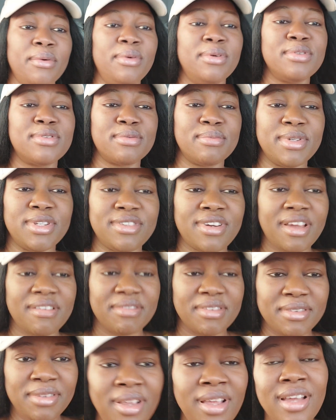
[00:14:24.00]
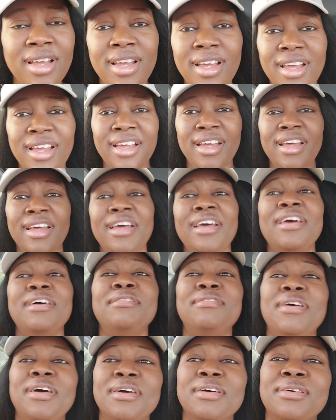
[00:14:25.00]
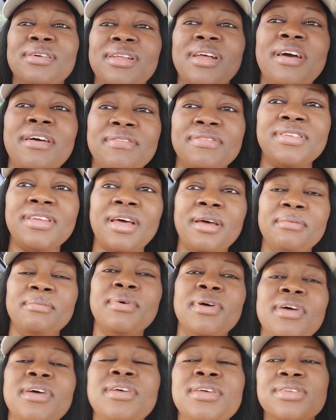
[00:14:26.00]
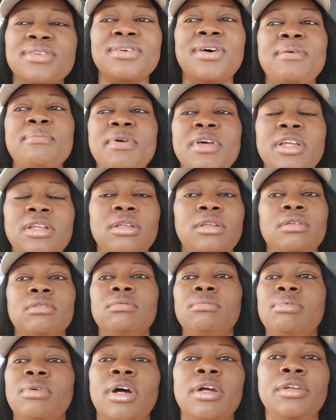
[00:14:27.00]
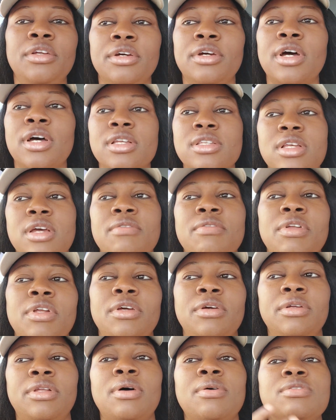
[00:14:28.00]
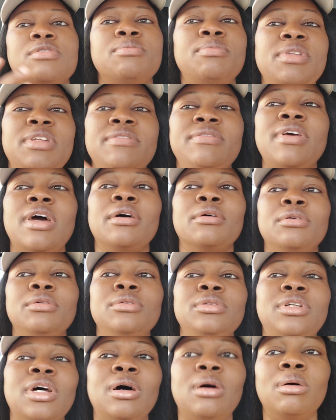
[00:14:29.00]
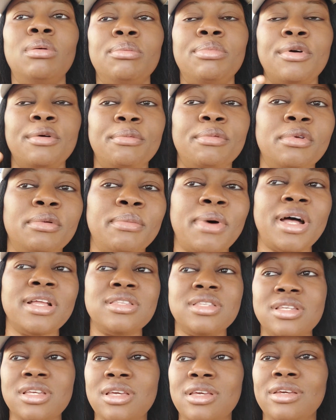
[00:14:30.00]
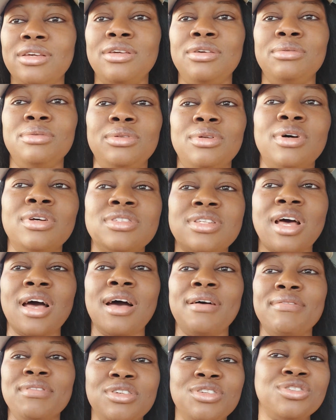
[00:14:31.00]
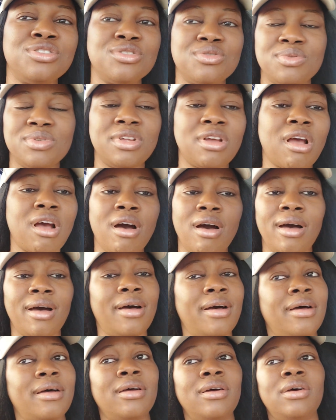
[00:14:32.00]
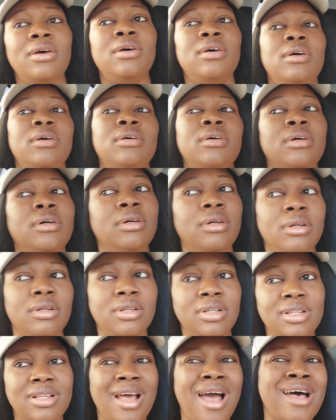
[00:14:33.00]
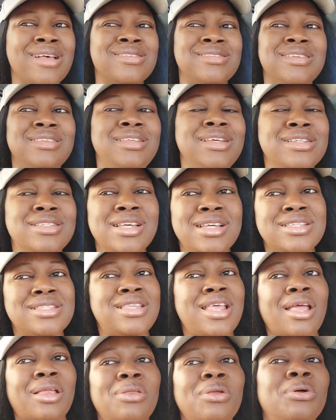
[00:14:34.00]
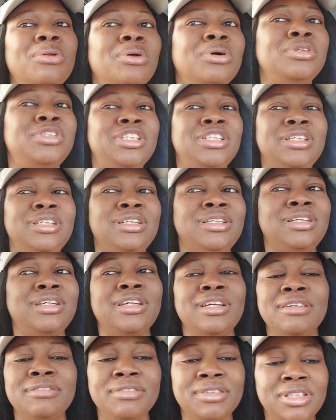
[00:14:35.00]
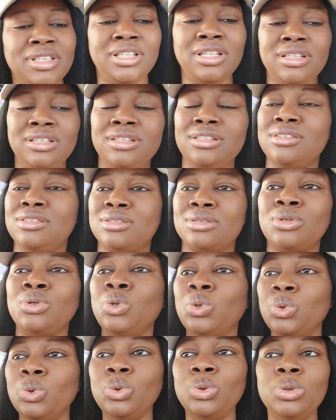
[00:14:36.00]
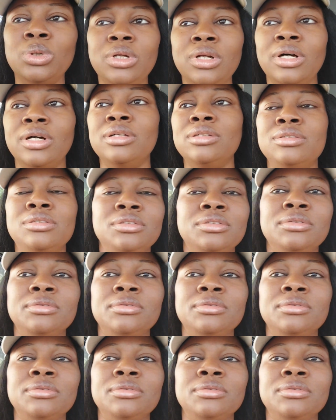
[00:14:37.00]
wants to be driving a vehicle lifetime? So brand new cars are really good. I want to believe they are good, they are unproblematic. You will not start having issues with the car. It has the latest technology, everything is cool, and